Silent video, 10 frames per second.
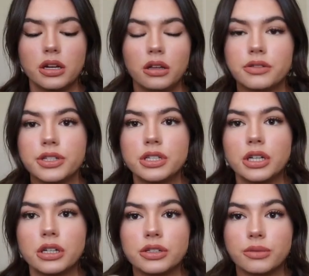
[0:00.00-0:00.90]
getting close to
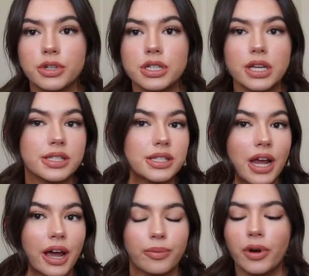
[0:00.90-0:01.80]
dinner, so I'm gonna take a
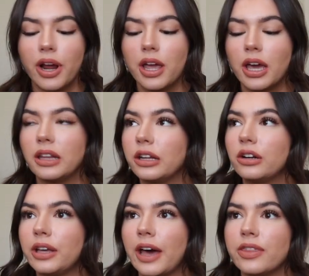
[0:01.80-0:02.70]
snack break. I
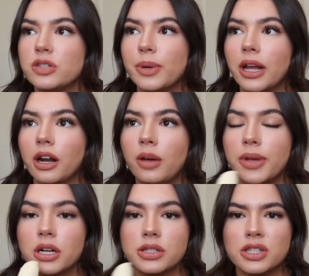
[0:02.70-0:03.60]
literally had this banana up
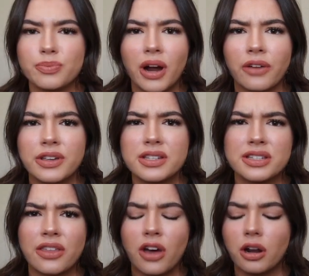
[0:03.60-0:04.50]
here since breakfast
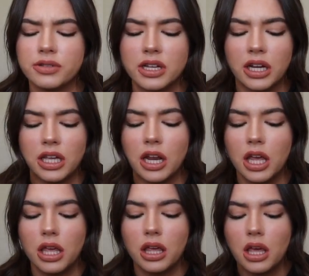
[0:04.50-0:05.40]
because I thought I was gonna eat
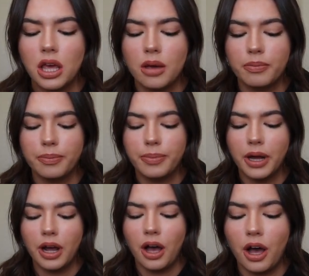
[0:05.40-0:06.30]
it,
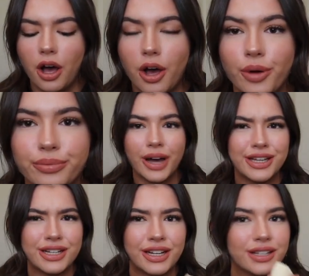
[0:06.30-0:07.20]
but um,
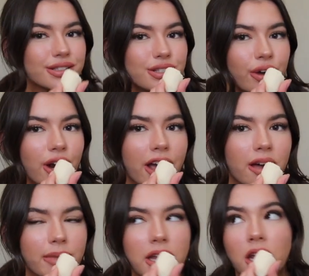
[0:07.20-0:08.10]
I didn't, so here I
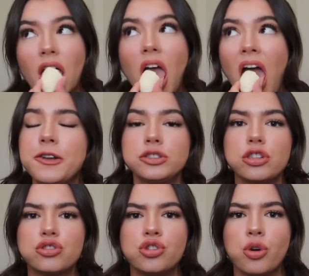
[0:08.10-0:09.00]
am eating it. I think it's
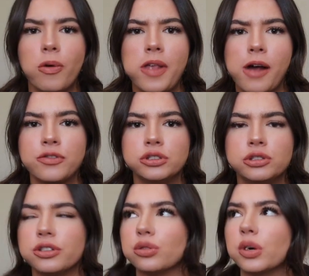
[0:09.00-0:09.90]
like two in the
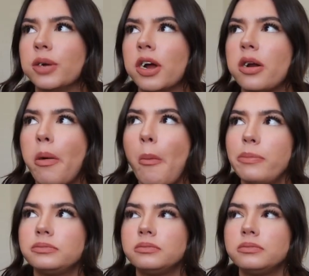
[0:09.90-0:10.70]
afternoon or three right now.